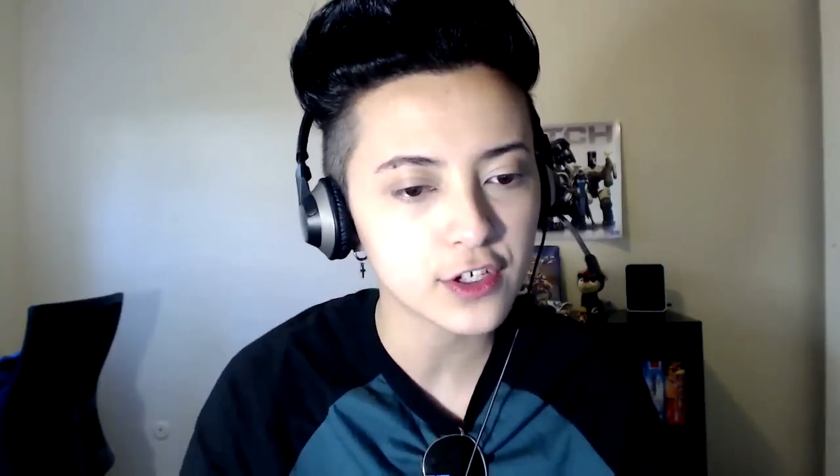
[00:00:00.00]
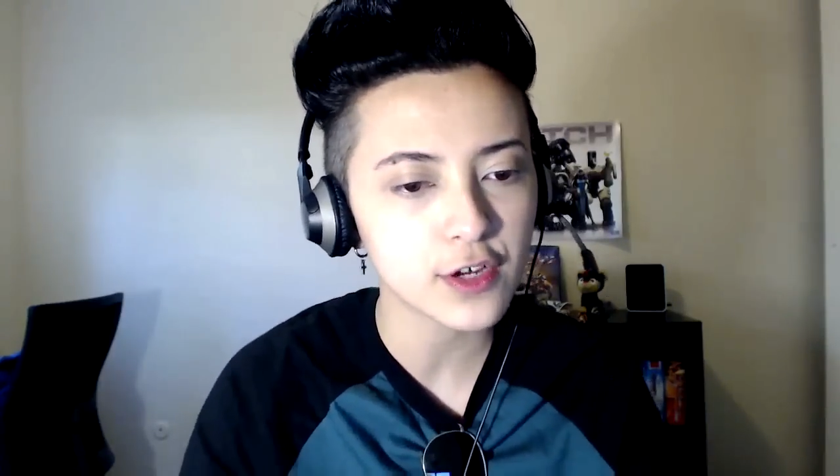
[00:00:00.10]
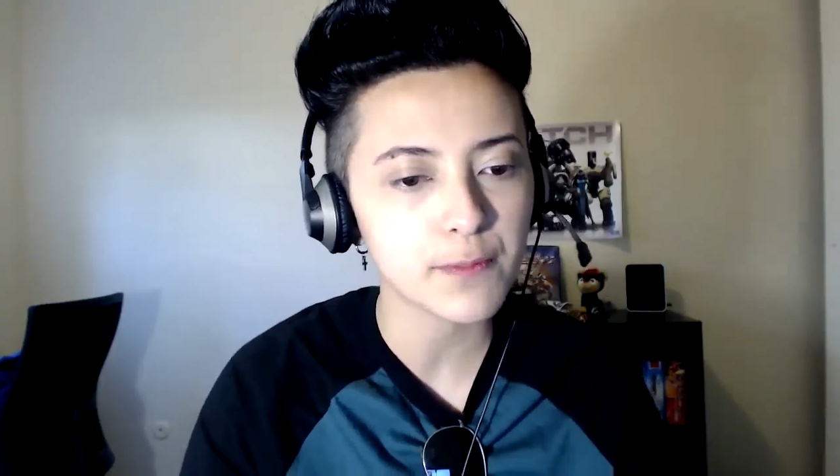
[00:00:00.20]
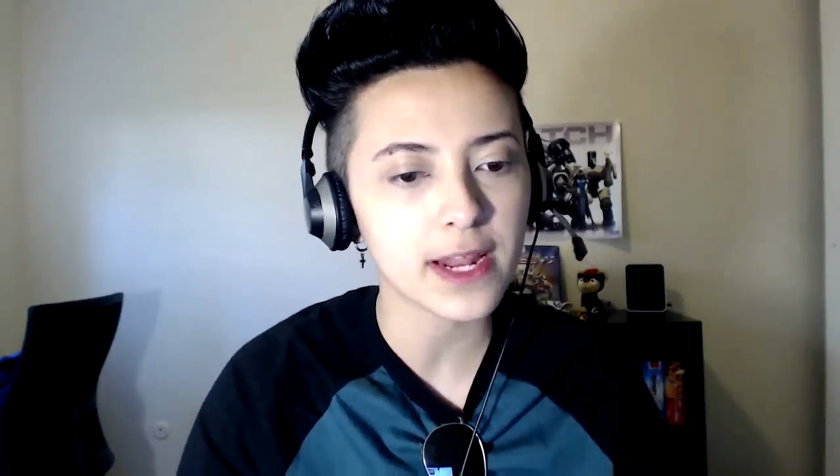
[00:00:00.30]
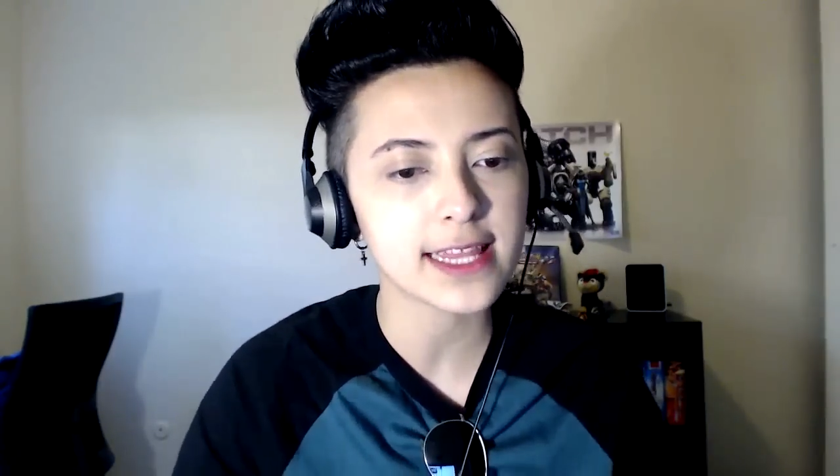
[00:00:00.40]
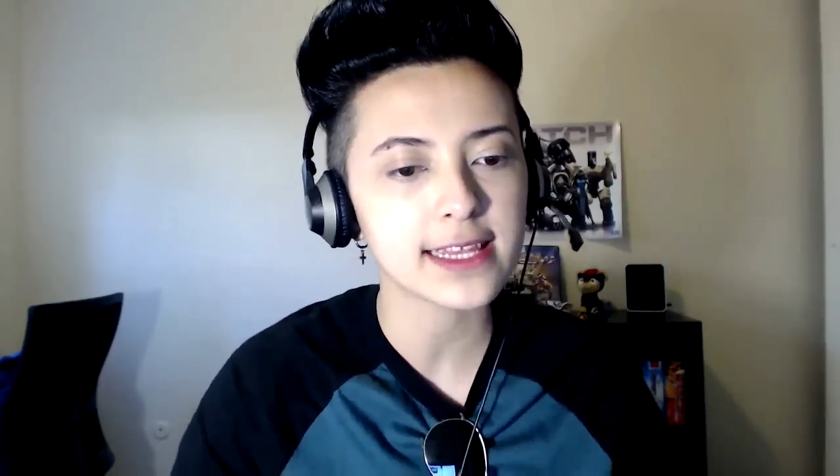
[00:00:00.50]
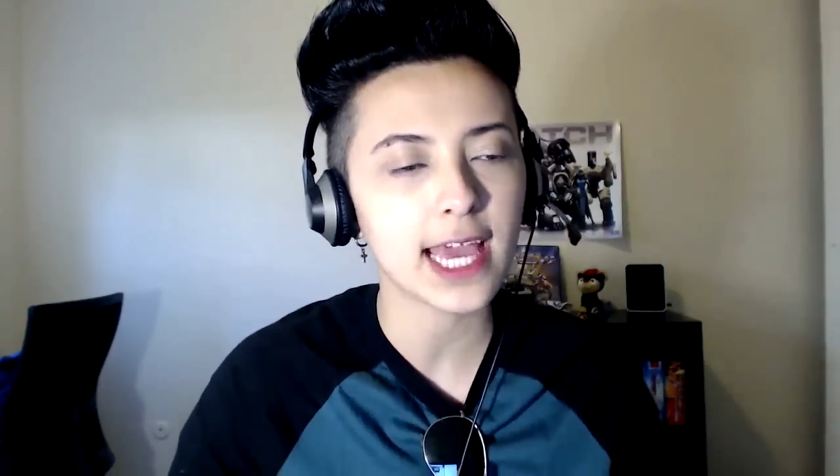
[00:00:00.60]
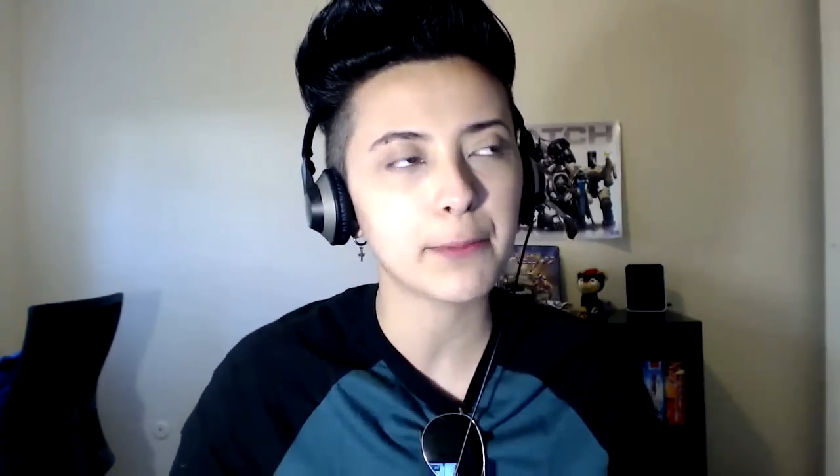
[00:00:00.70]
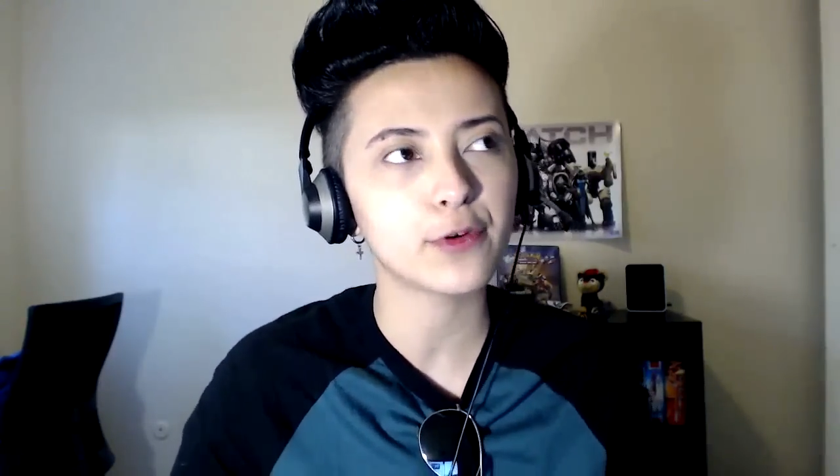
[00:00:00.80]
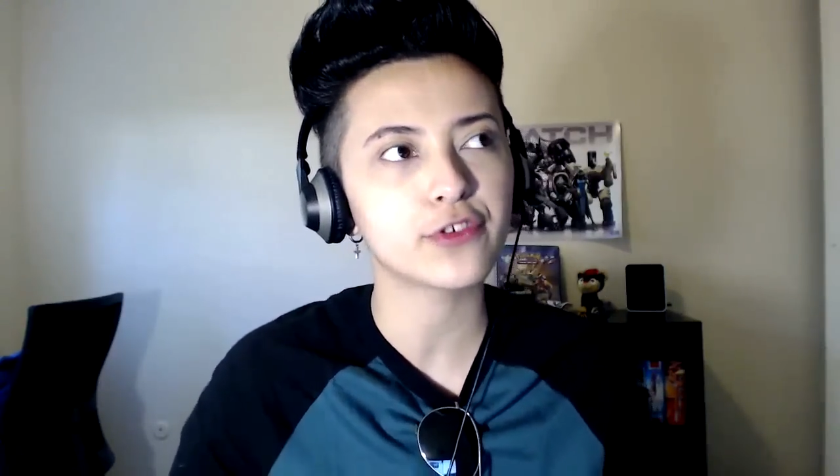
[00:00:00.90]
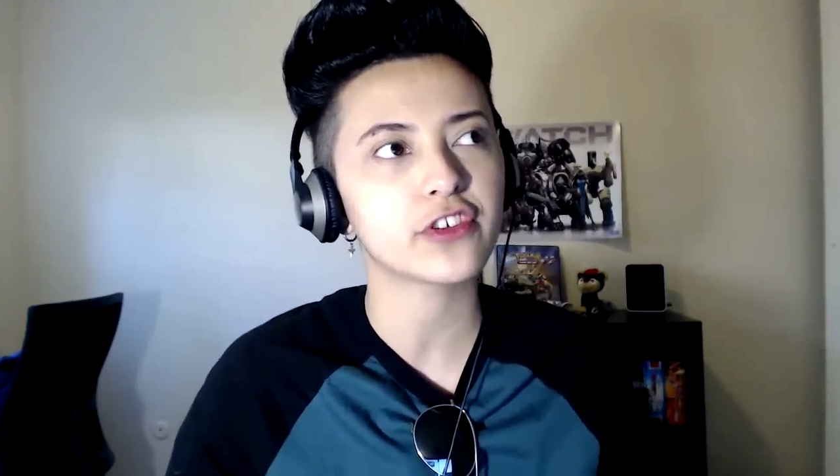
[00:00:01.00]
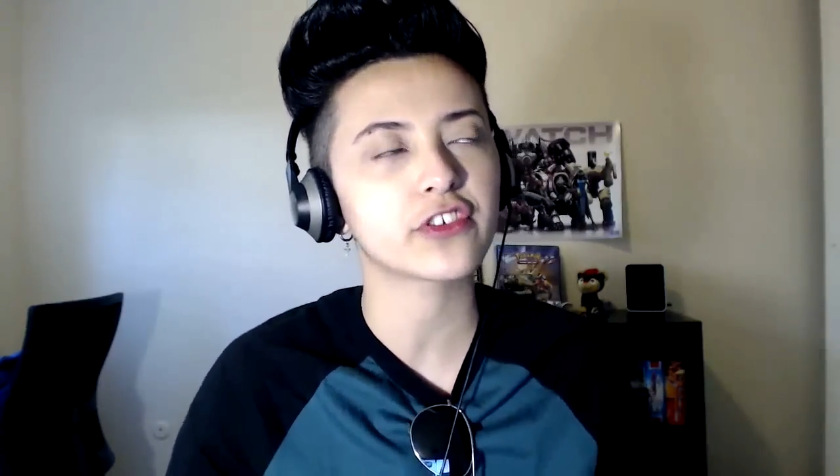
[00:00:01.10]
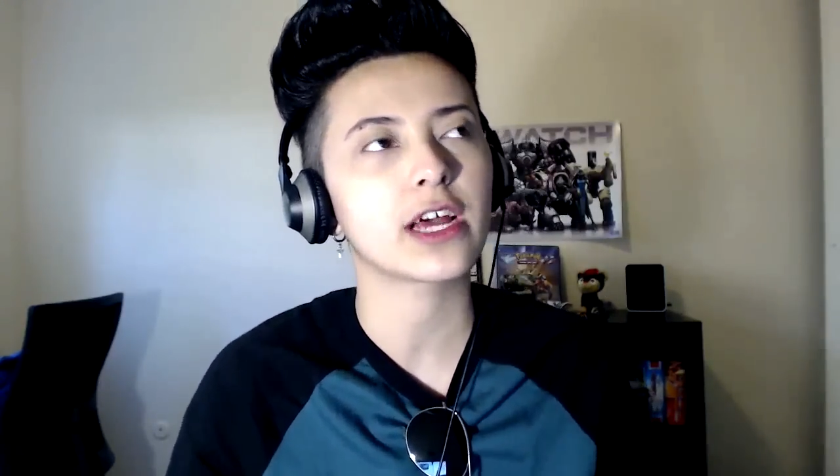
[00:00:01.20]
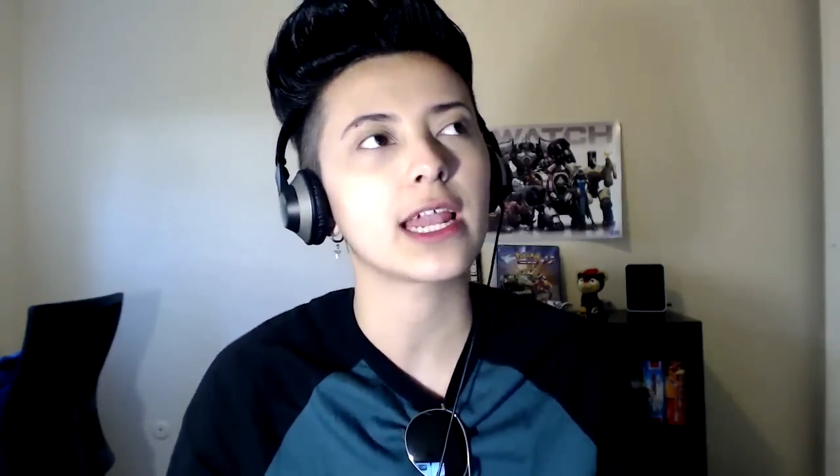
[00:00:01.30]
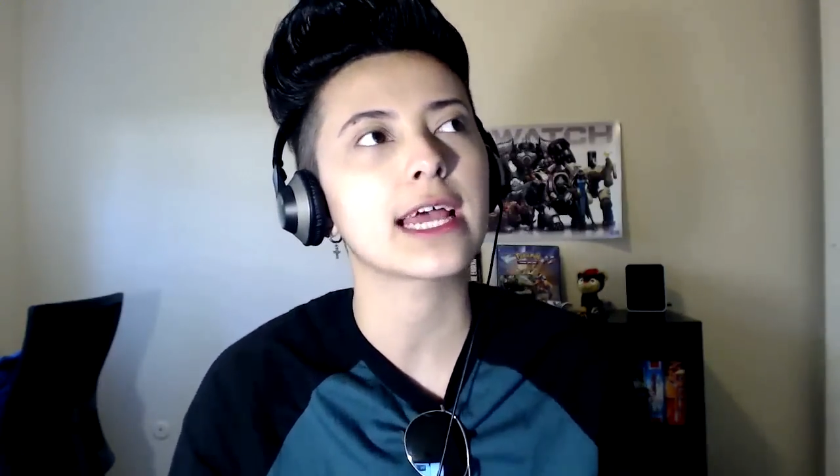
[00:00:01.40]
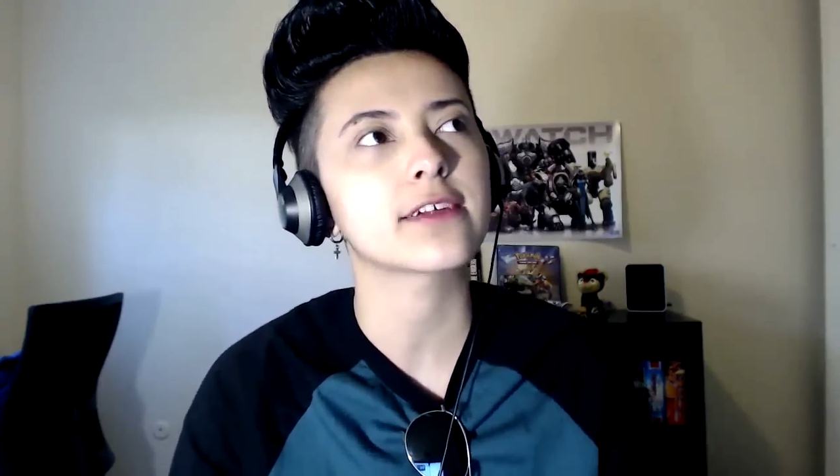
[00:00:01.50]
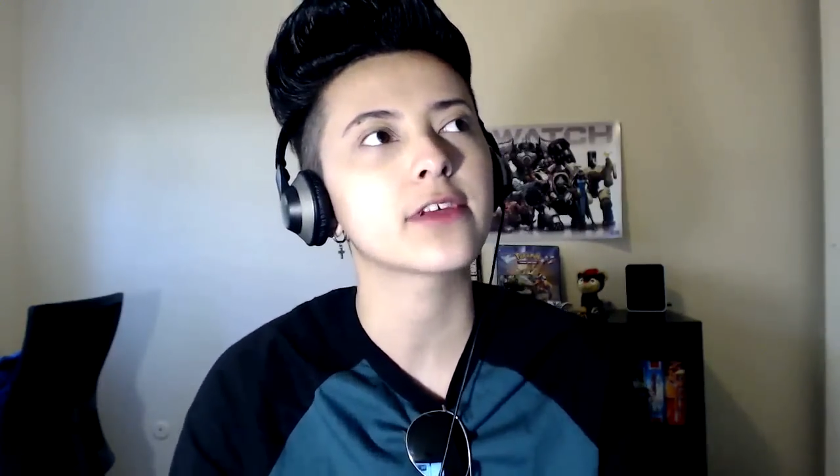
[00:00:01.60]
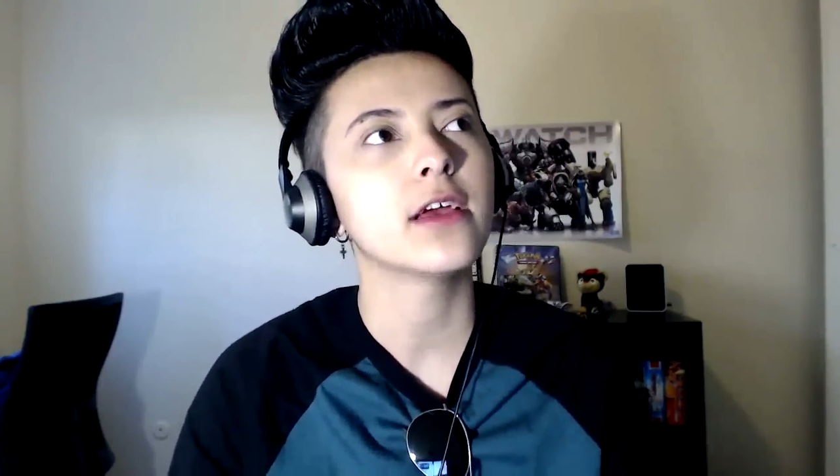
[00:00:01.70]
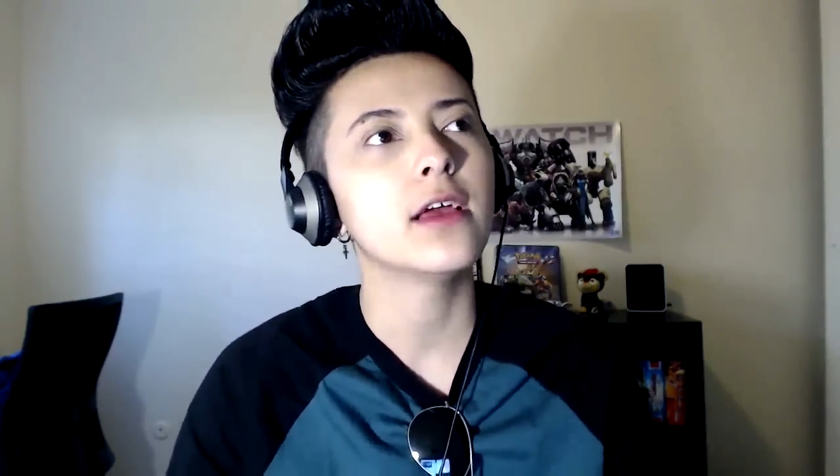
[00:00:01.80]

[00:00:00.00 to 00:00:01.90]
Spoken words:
do you play the game or just collect?